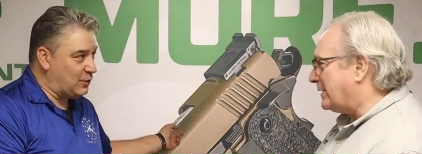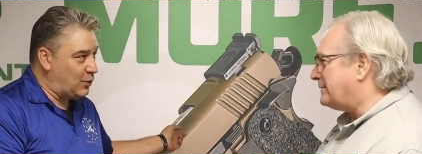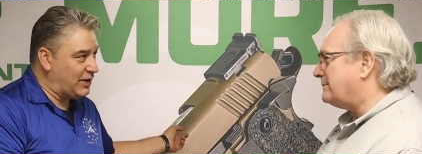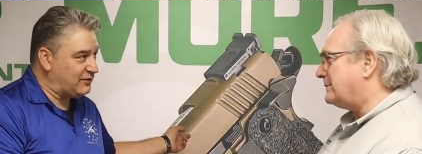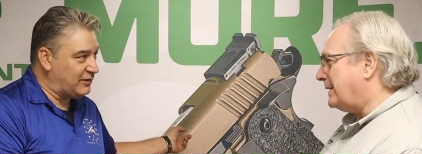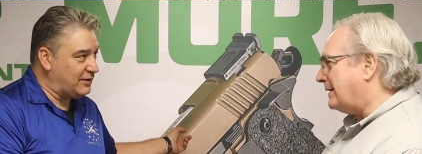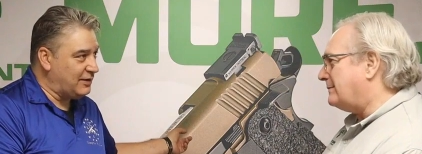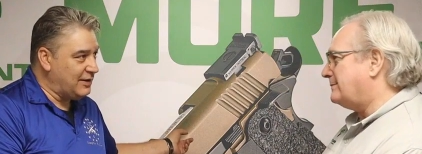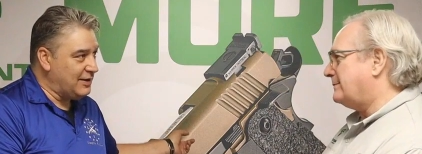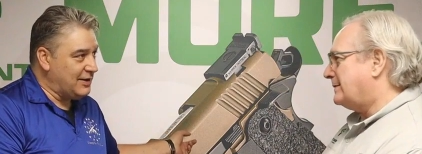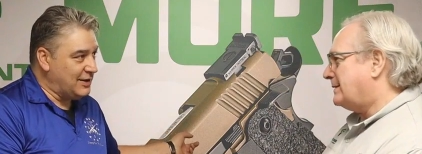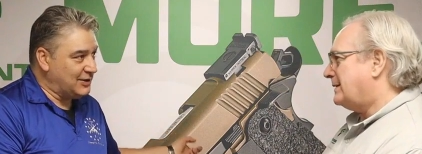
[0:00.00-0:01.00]
Speaker 1: and Wesson,
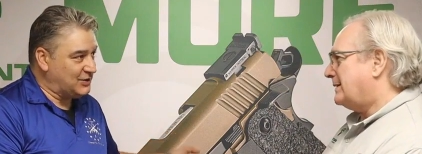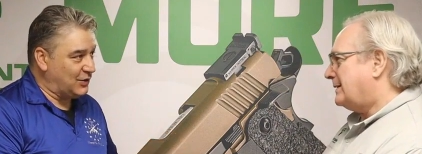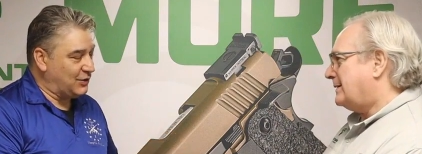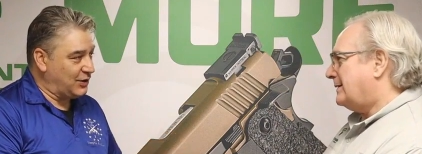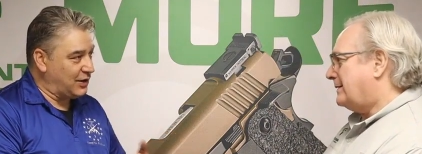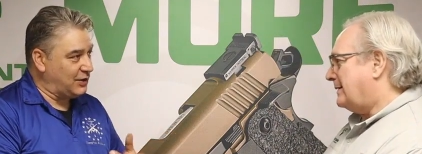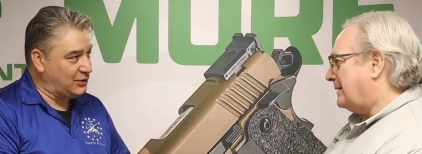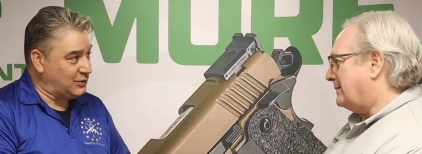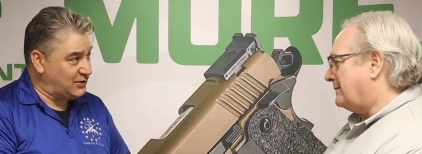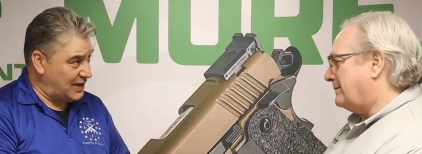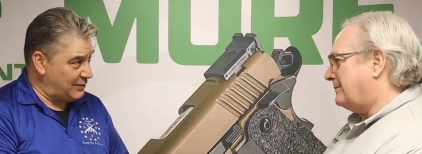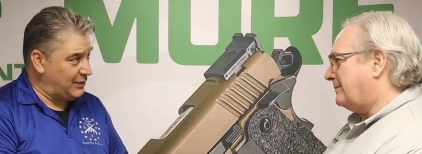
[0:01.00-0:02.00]
so you're going to do
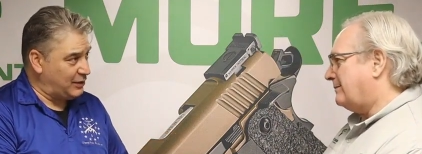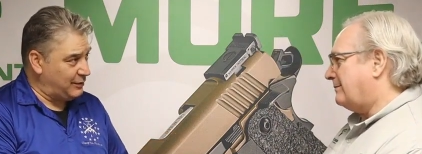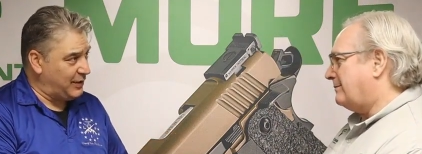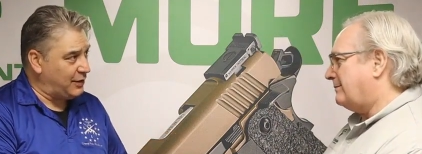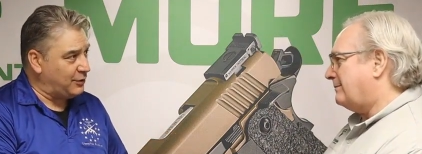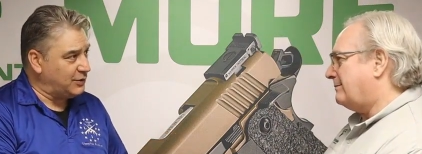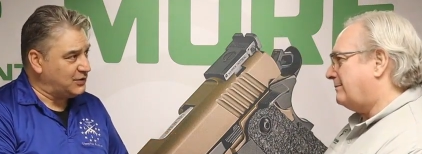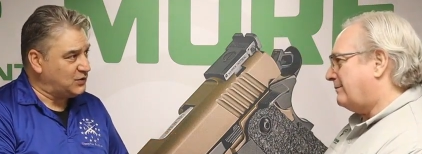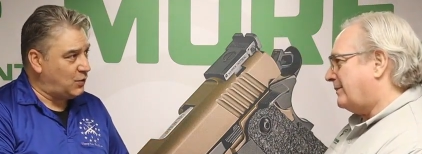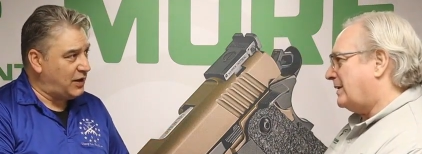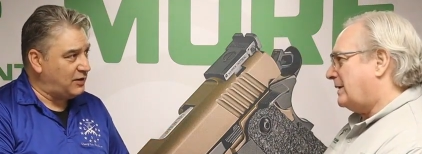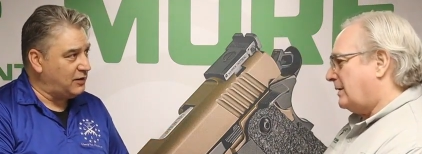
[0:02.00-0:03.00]
ten millimeter as
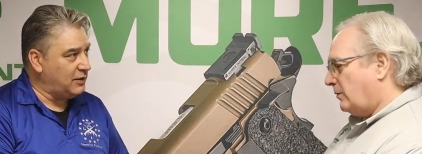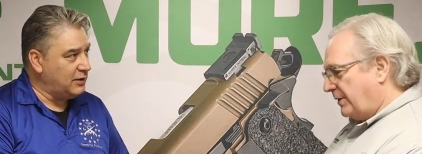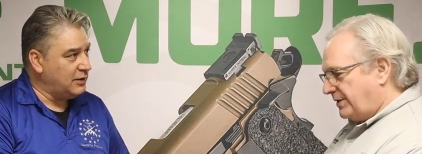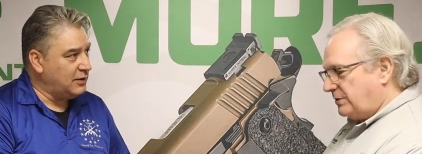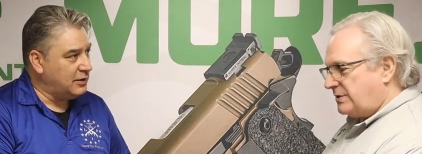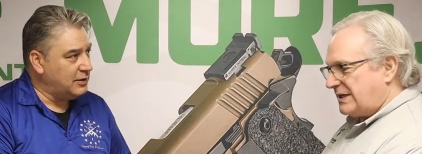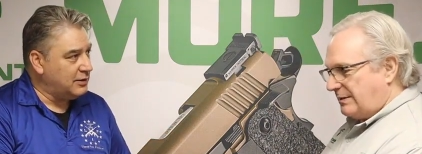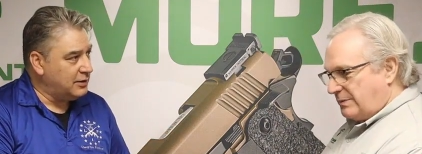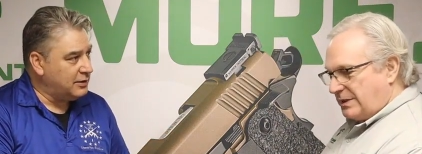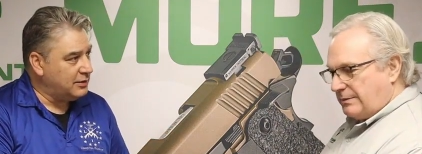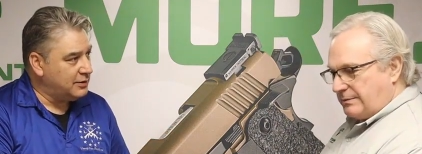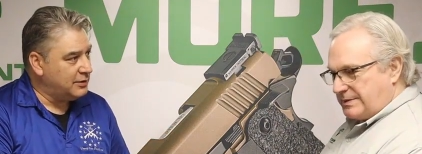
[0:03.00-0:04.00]
well. We do
Speaker 2: ten
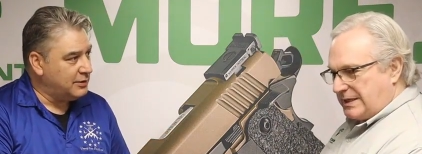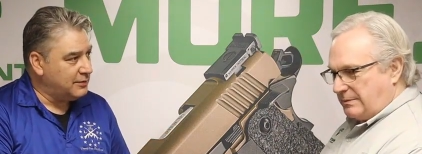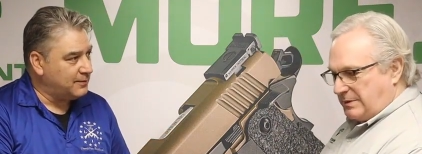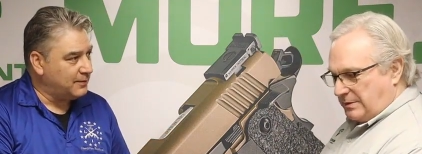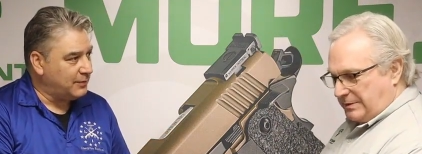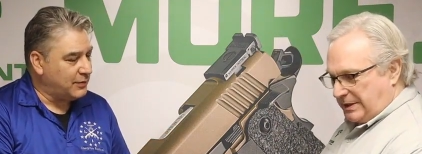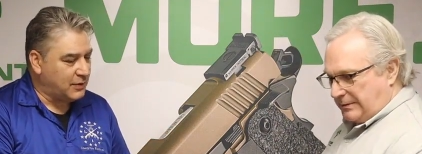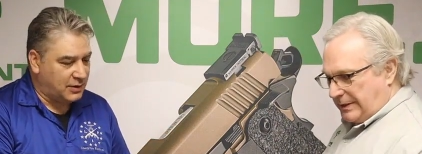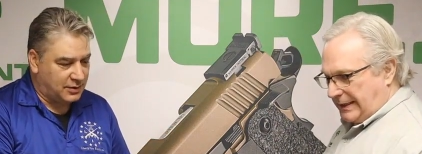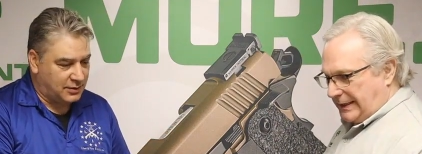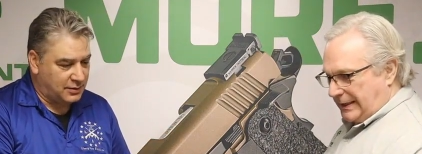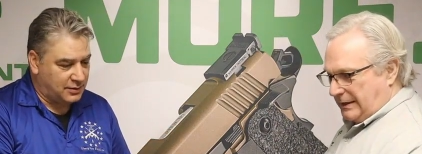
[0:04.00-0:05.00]
millimeter
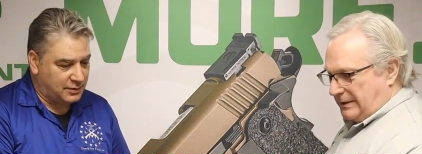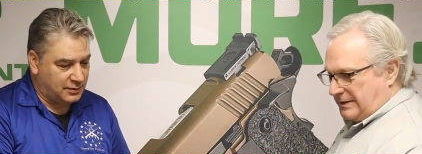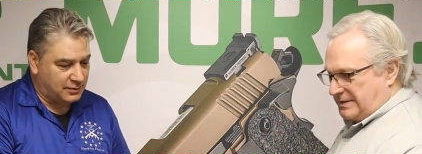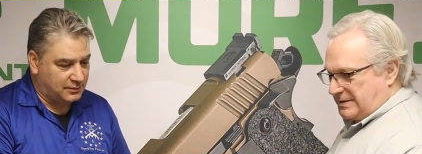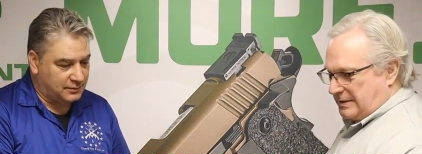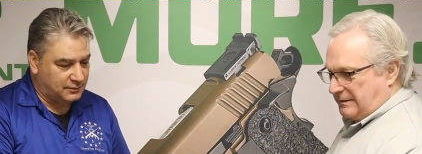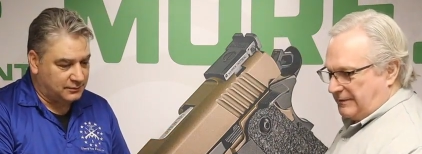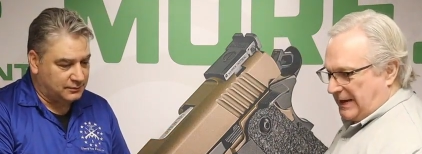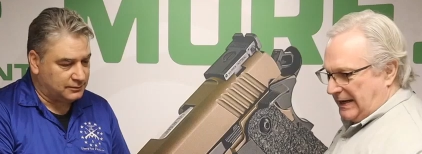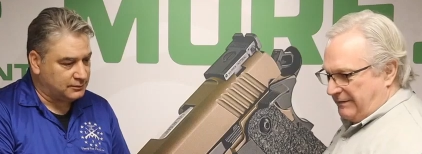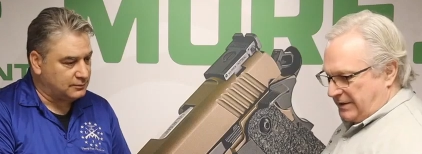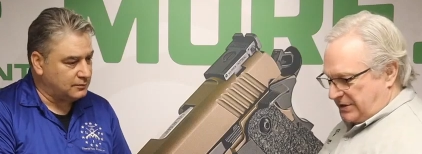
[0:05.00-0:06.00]
right now. This is a
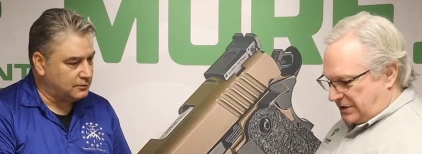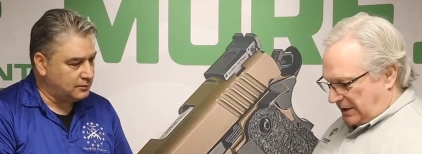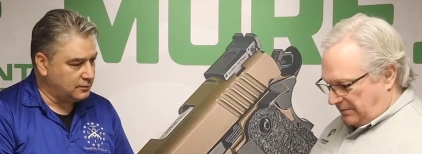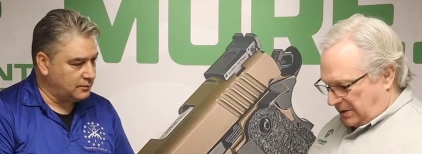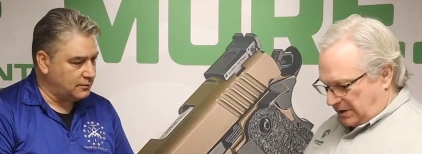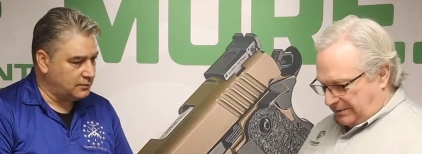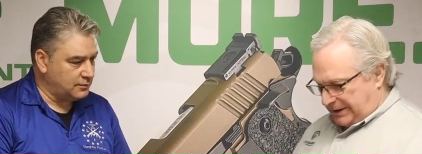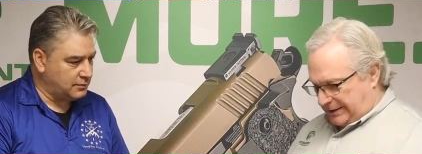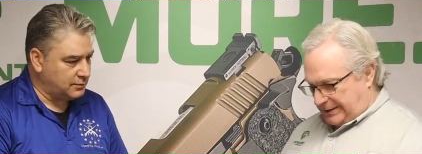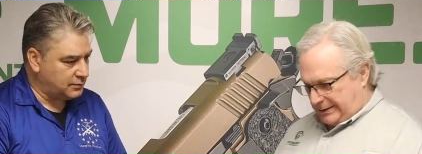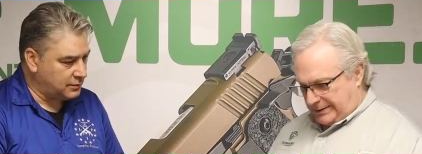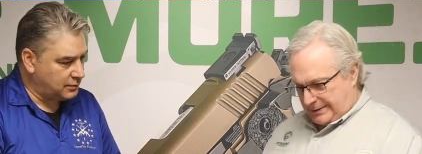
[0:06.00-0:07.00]
five inch ten
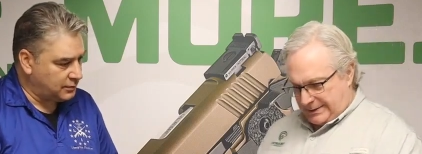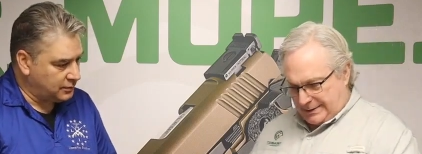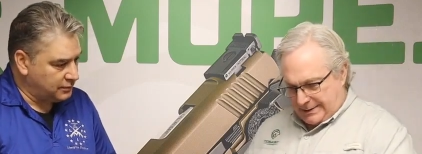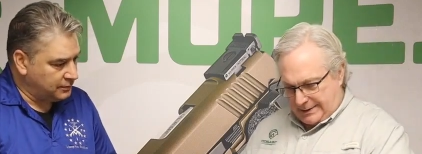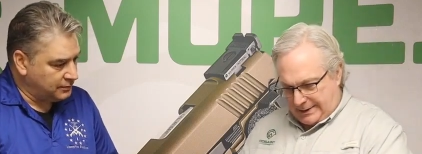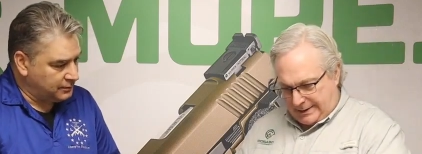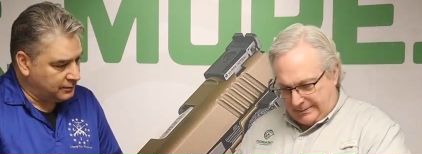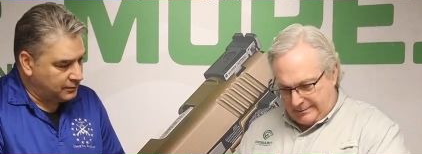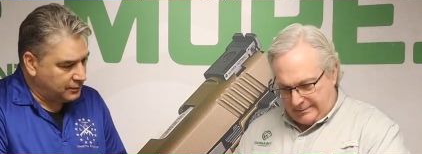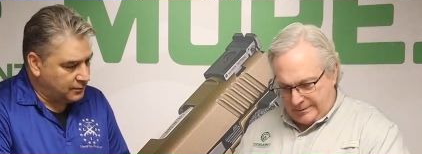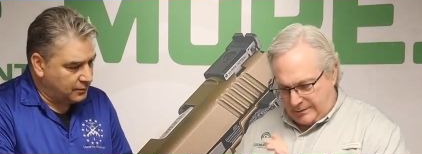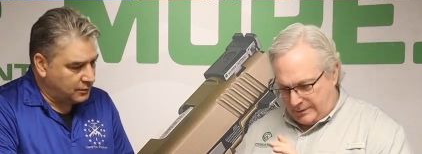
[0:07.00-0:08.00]
millimeter um,
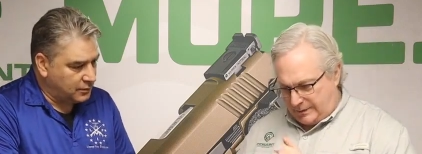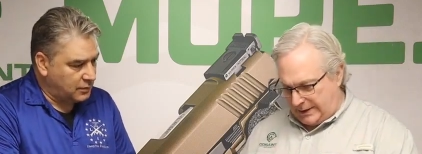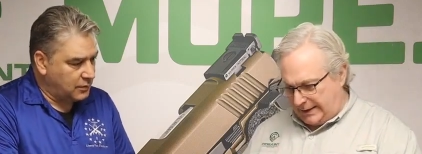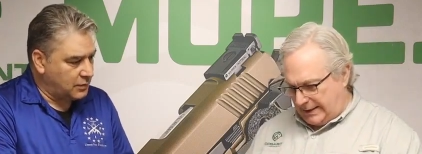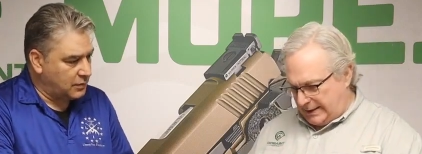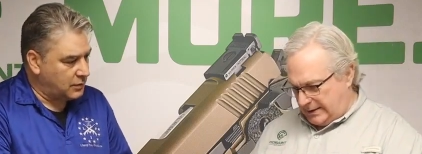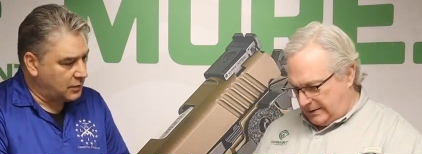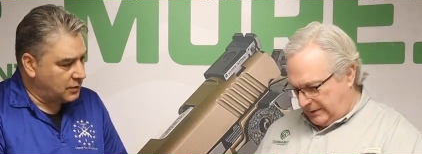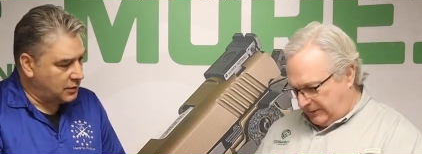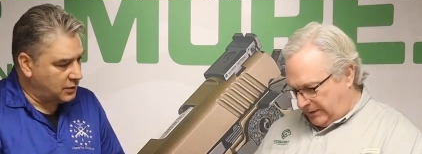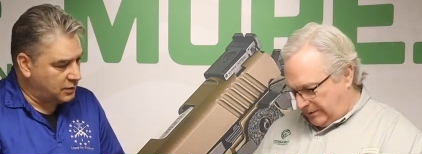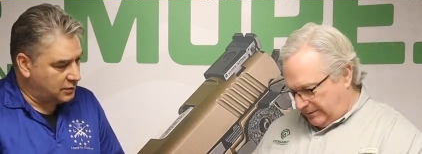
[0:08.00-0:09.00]
right now.
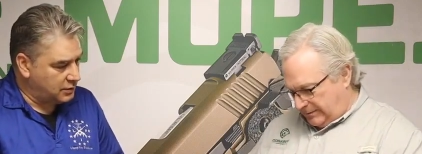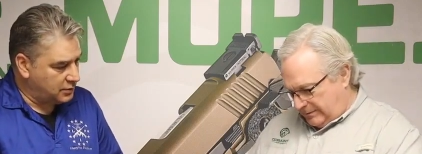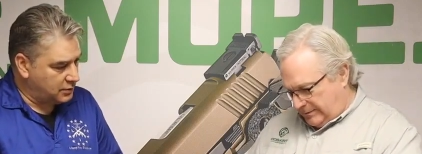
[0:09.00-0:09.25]
If you